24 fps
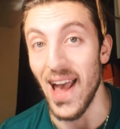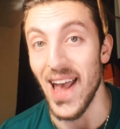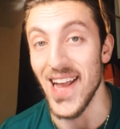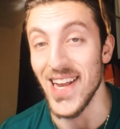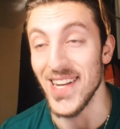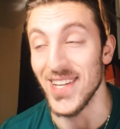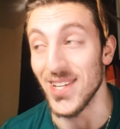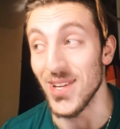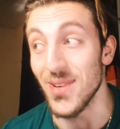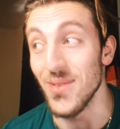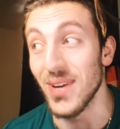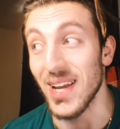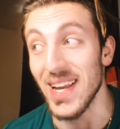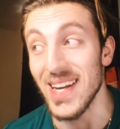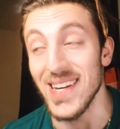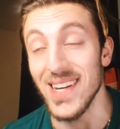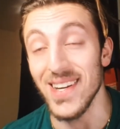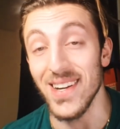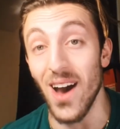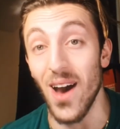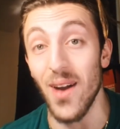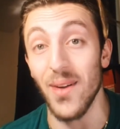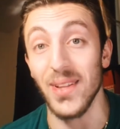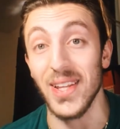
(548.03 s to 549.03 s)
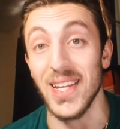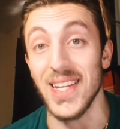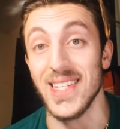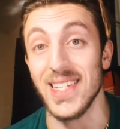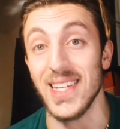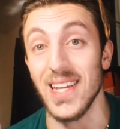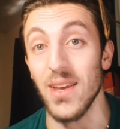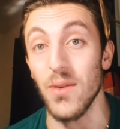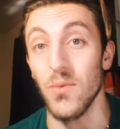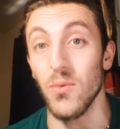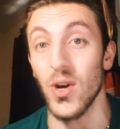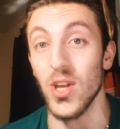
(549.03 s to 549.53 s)
and you can not only
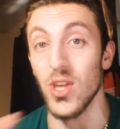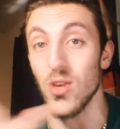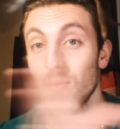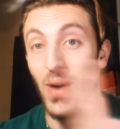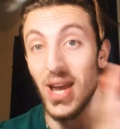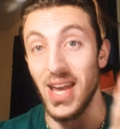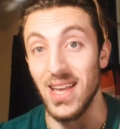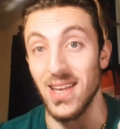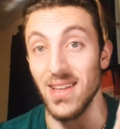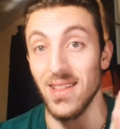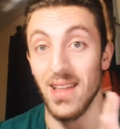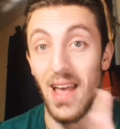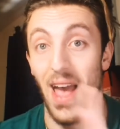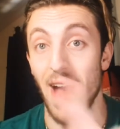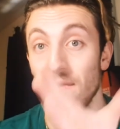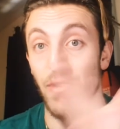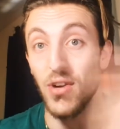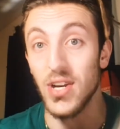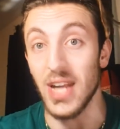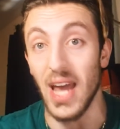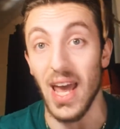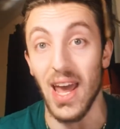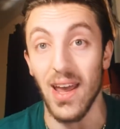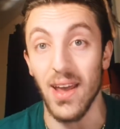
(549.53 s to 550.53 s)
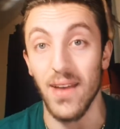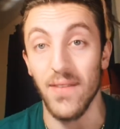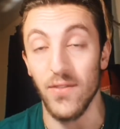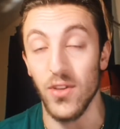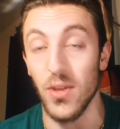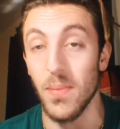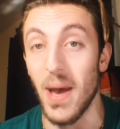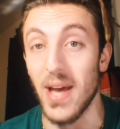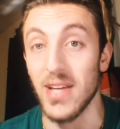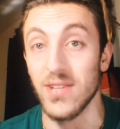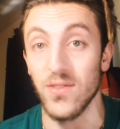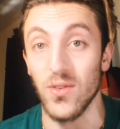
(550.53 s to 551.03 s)
see what you ate every day for the
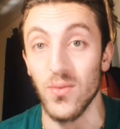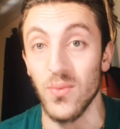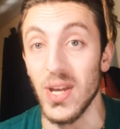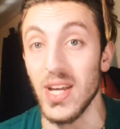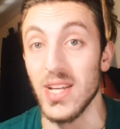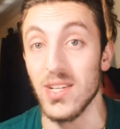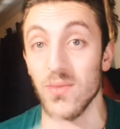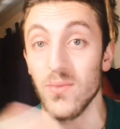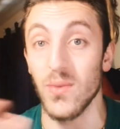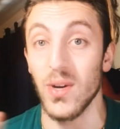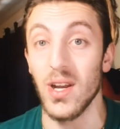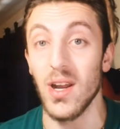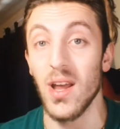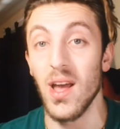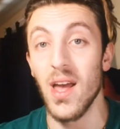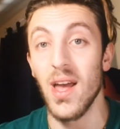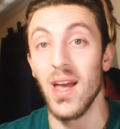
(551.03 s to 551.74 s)
past few weeks and what